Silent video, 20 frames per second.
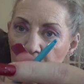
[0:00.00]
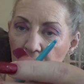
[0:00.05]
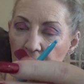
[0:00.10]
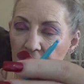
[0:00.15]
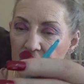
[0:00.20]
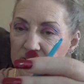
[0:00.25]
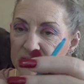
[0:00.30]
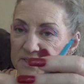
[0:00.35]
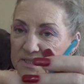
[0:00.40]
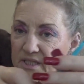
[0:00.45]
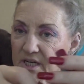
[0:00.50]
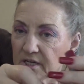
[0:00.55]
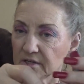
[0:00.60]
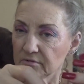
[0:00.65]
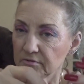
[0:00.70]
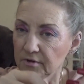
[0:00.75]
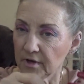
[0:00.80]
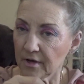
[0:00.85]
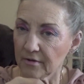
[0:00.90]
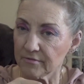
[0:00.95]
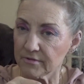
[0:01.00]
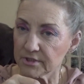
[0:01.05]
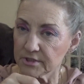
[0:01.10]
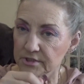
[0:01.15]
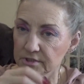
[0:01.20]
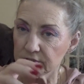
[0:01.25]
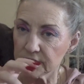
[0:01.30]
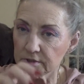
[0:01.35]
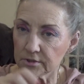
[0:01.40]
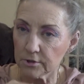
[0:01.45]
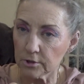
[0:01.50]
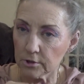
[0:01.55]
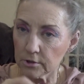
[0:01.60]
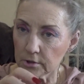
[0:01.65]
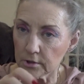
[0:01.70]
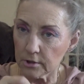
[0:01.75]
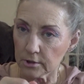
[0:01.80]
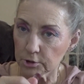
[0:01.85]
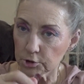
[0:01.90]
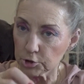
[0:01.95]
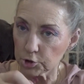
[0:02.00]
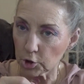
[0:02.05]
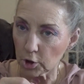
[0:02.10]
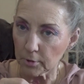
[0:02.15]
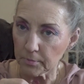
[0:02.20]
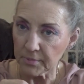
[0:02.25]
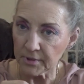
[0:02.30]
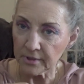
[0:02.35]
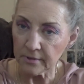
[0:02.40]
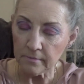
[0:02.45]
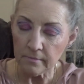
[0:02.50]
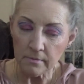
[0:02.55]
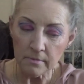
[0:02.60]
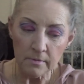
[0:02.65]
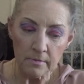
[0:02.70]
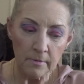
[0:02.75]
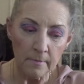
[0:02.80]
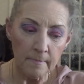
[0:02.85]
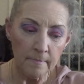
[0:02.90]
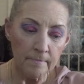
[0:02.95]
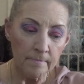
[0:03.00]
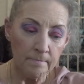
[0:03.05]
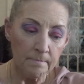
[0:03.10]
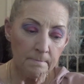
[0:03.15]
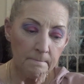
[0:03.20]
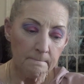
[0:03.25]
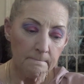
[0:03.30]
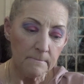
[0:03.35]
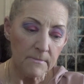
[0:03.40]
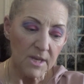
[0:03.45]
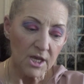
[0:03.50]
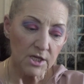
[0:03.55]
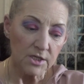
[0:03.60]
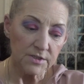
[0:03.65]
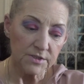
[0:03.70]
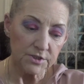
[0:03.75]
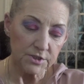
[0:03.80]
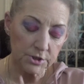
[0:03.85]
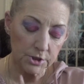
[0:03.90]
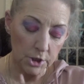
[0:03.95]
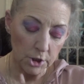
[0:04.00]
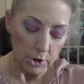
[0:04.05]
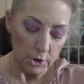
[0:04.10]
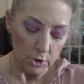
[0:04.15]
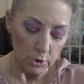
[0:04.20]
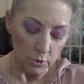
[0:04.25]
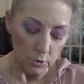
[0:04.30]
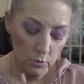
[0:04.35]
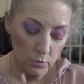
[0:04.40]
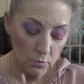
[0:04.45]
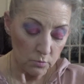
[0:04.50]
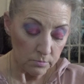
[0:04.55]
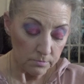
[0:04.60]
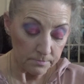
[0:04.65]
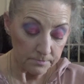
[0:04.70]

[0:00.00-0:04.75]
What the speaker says: instead of having to sharpen. So,